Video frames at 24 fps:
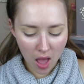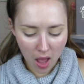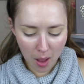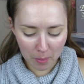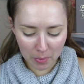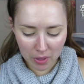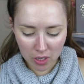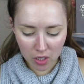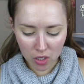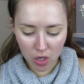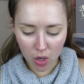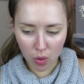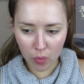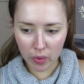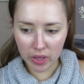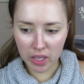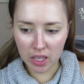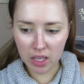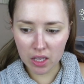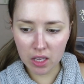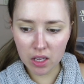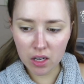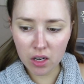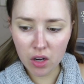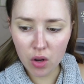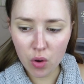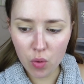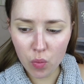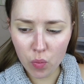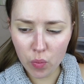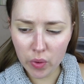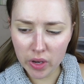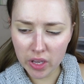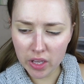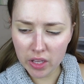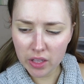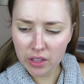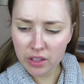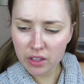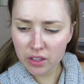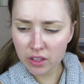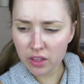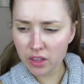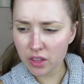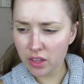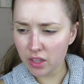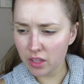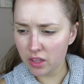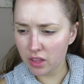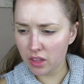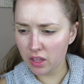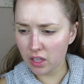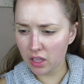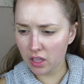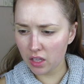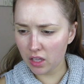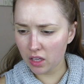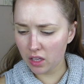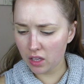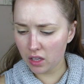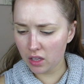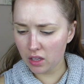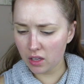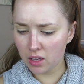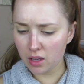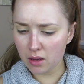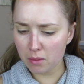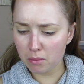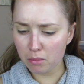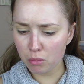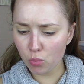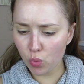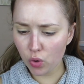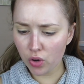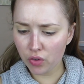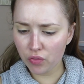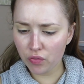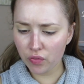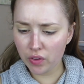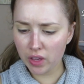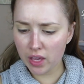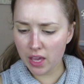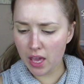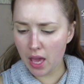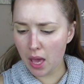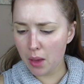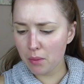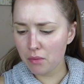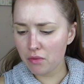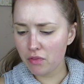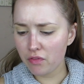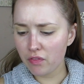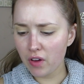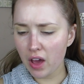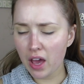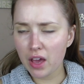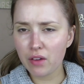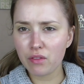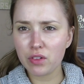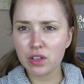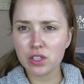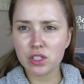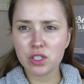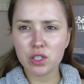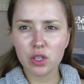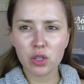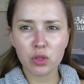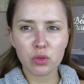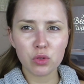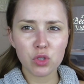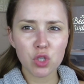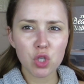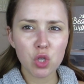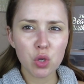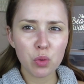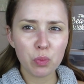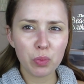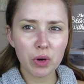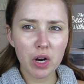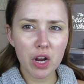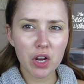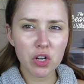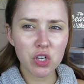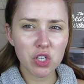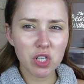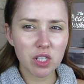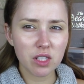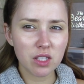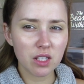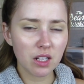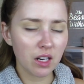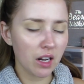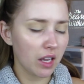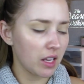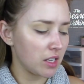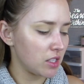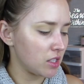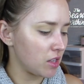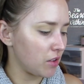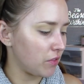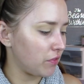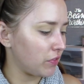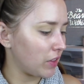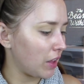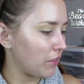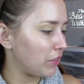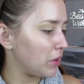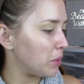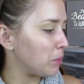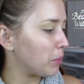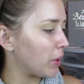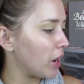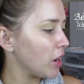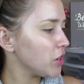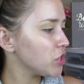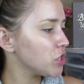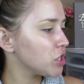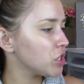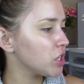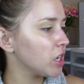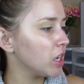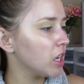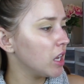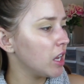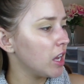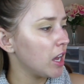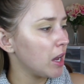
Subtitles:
I'm going to go in with the Morphe M502 brush. It's a nice fluffy brush.